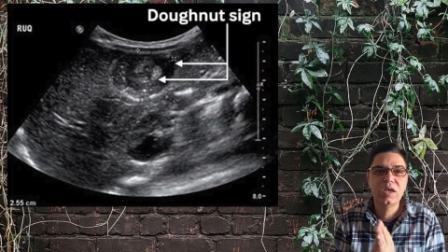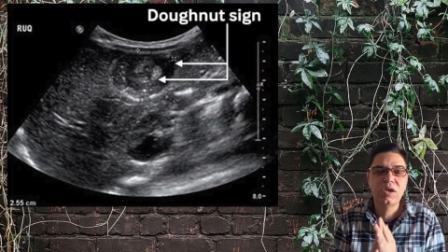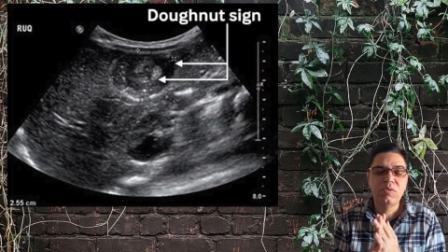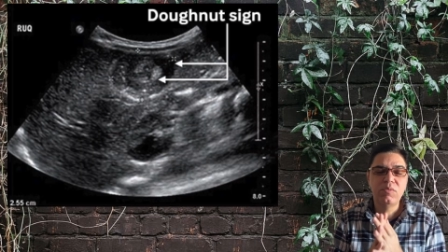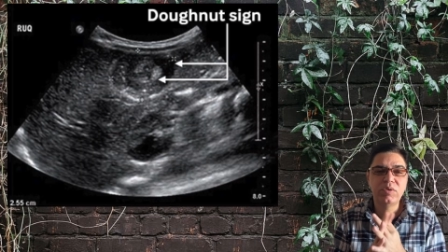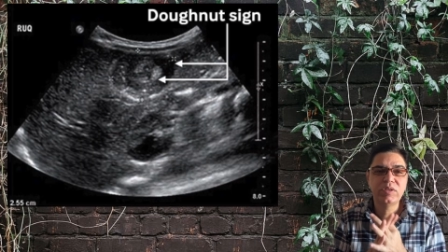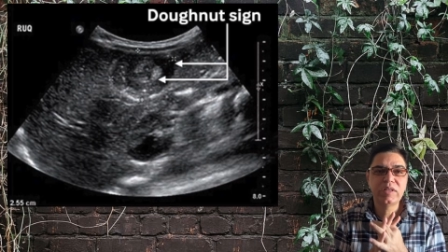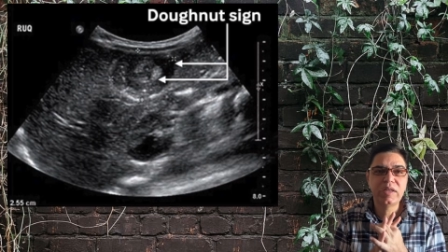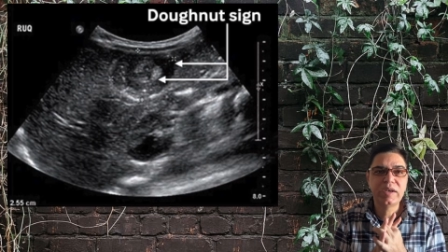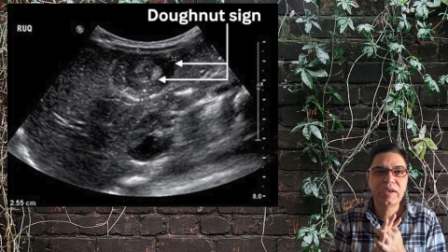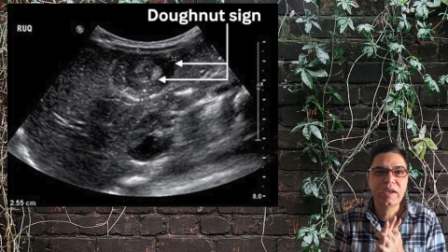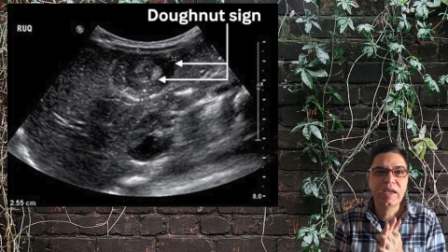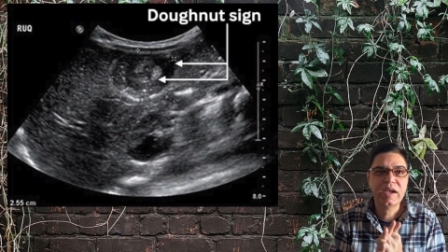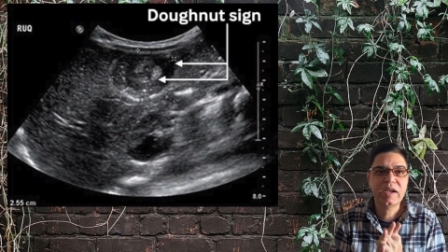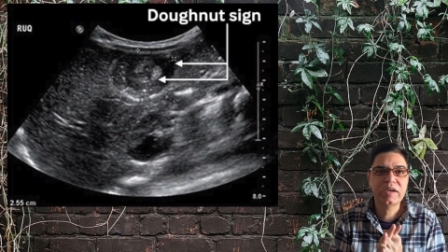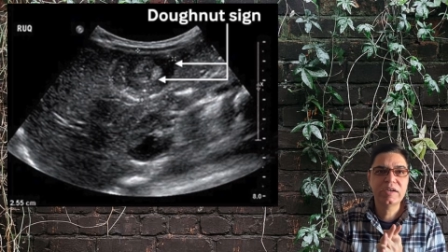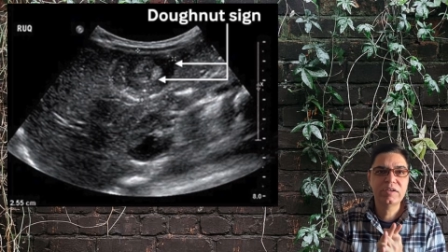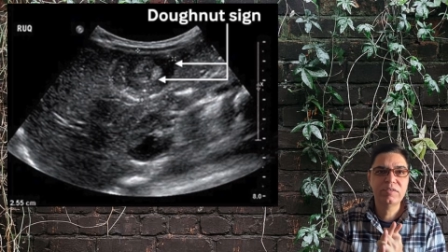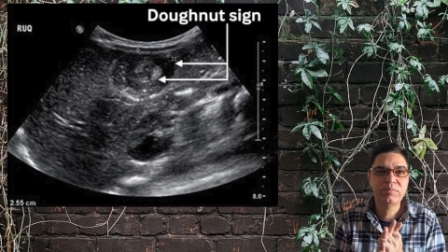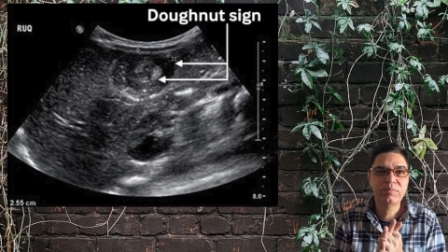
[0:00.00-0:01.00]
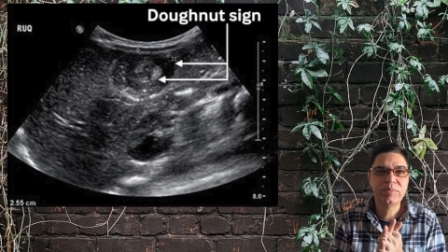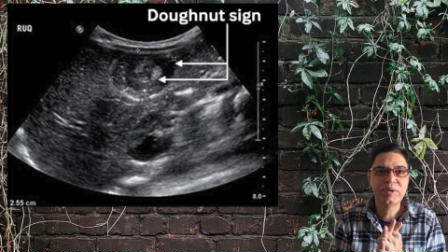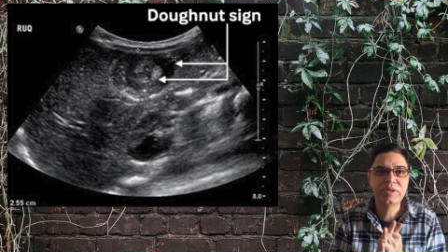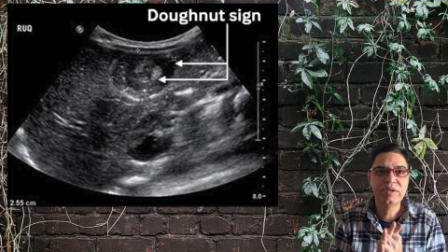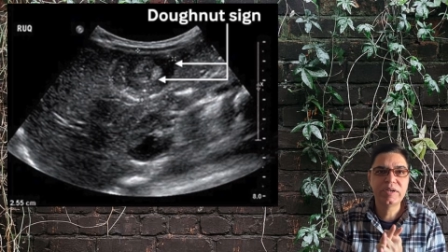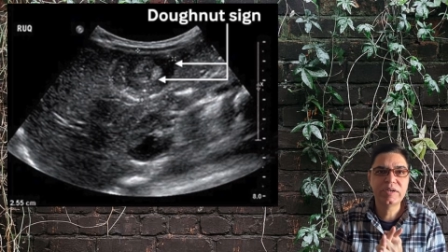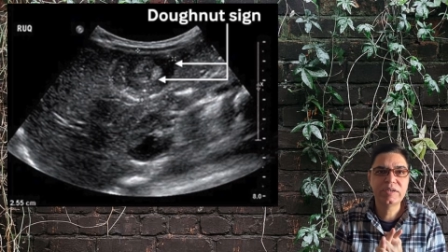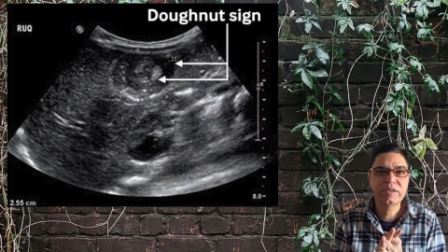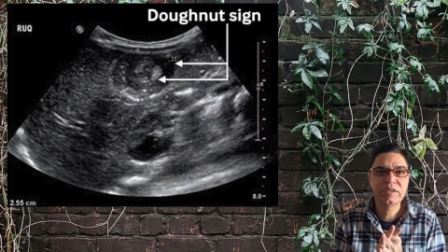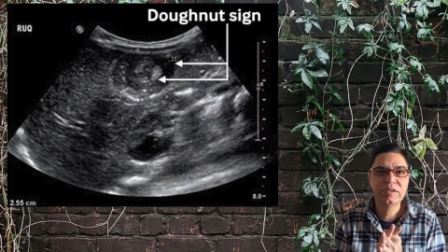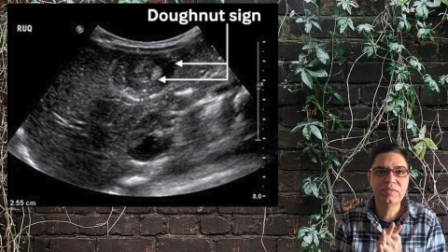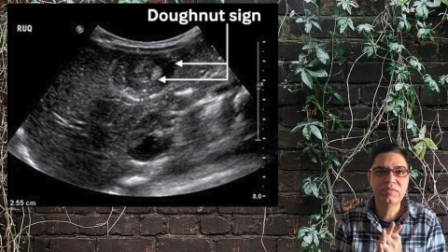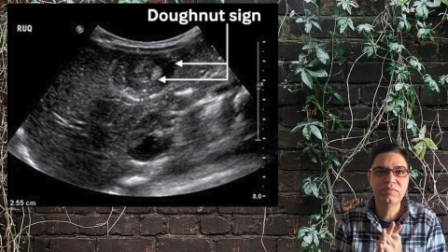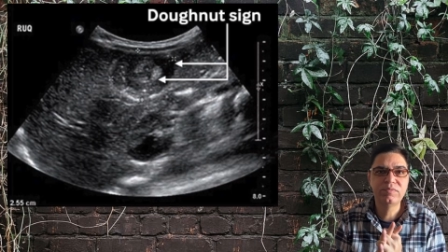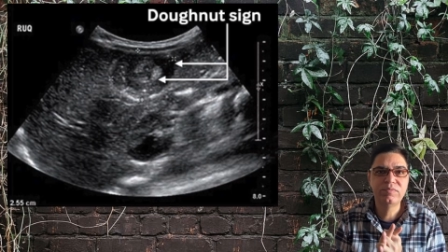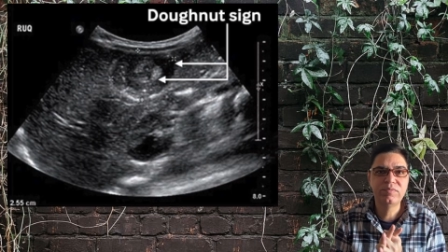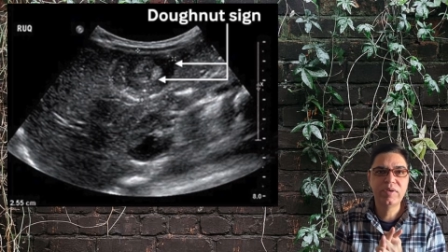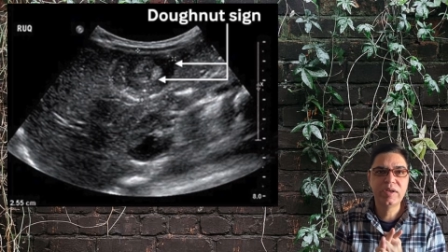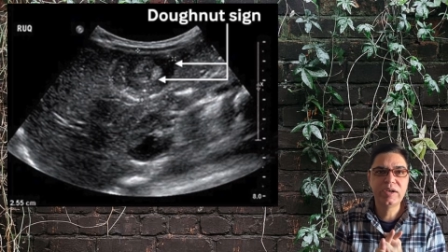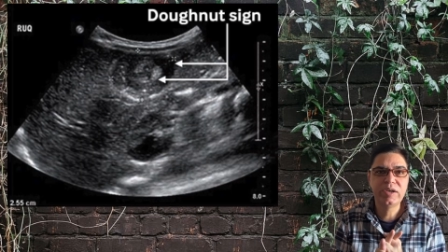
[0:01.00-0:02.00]
with a negative predictive
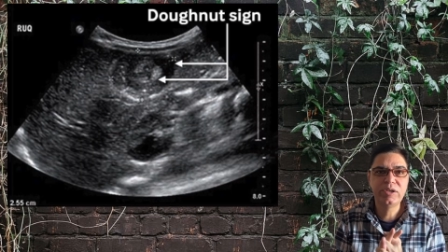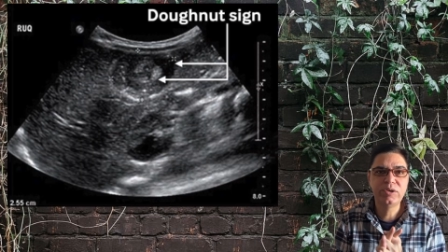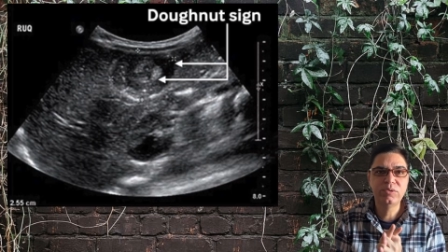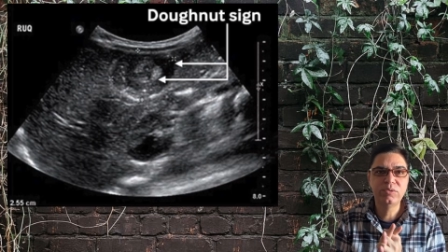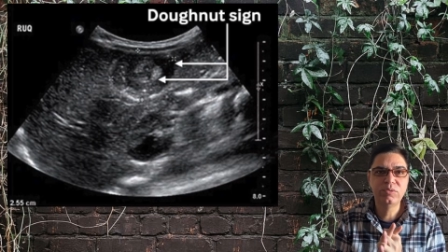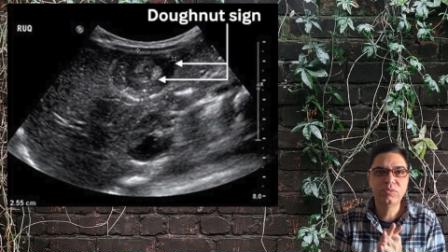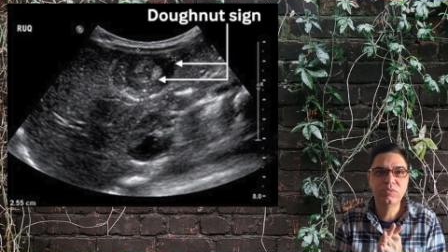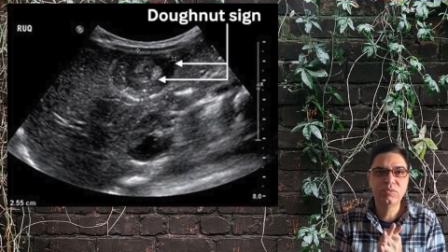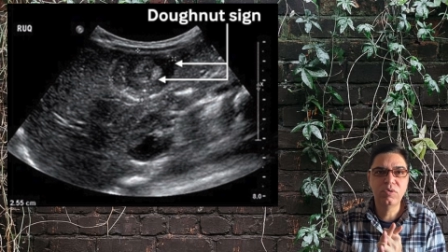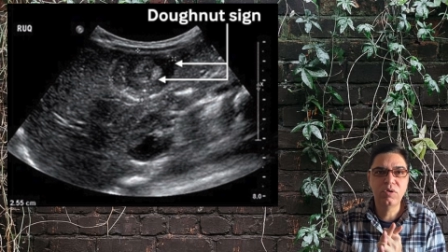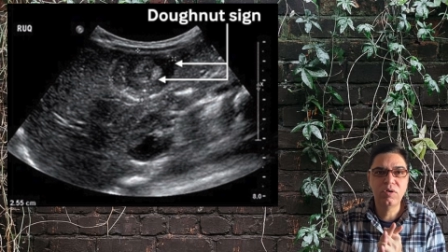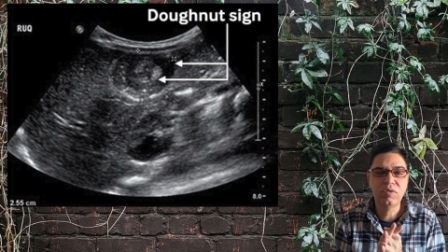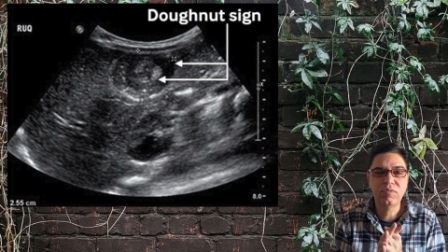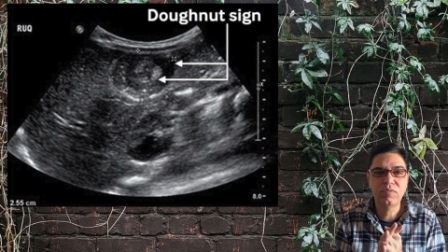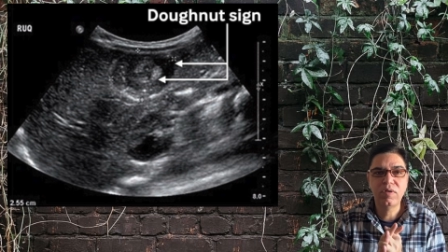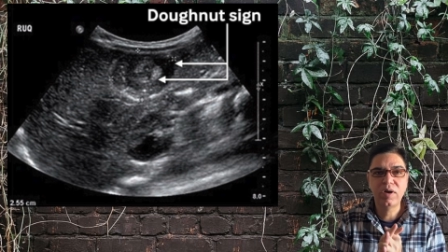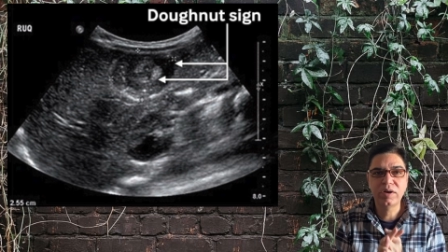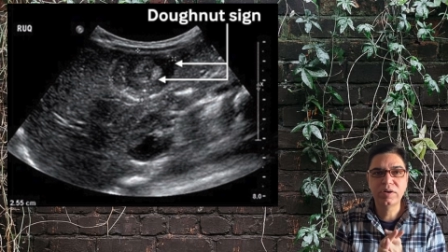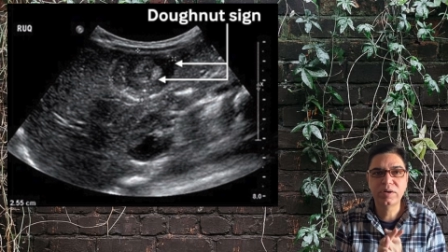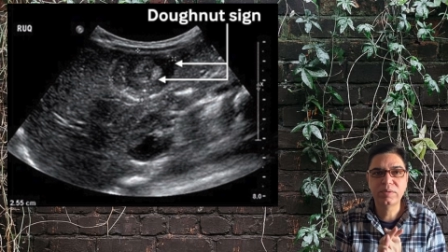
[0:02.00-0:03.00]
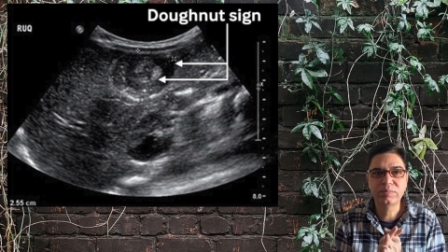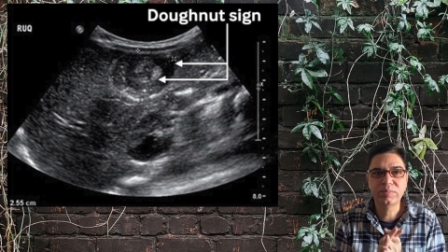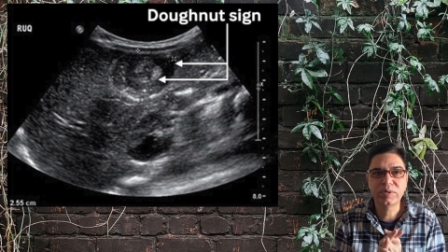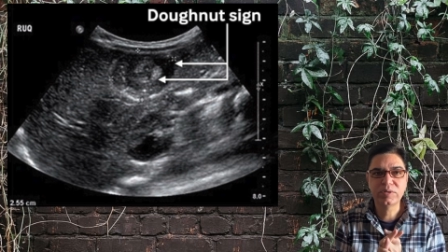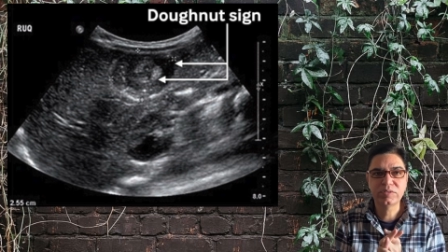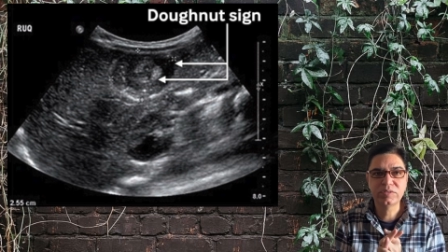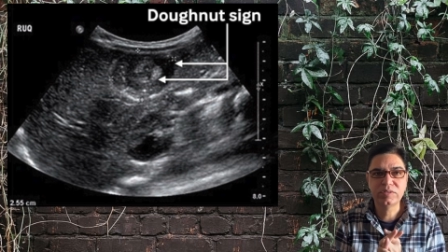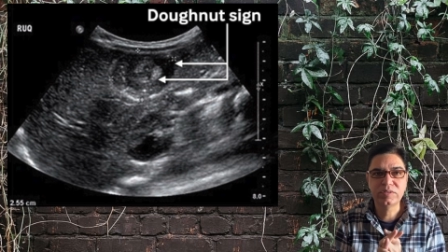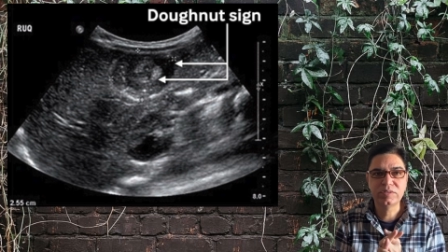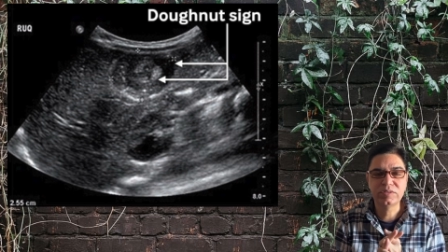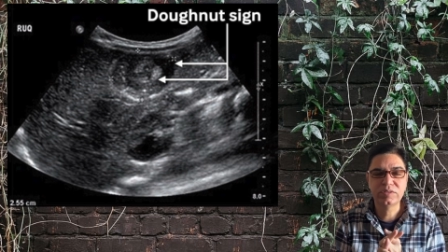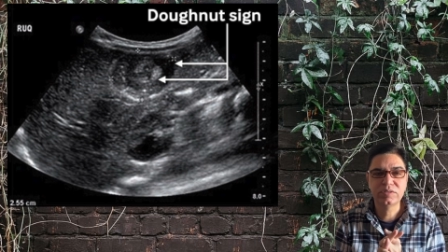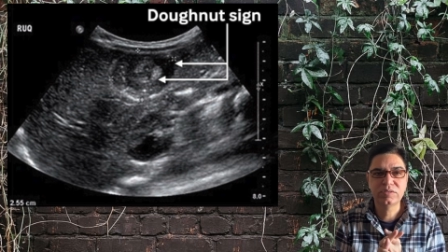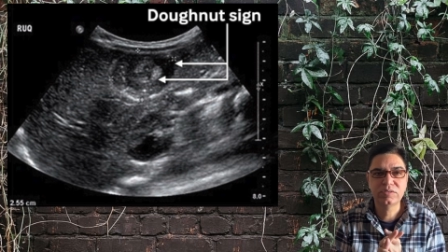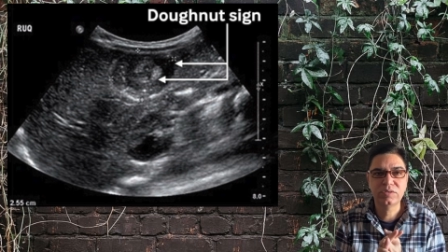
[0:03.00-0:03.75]
value of 100%.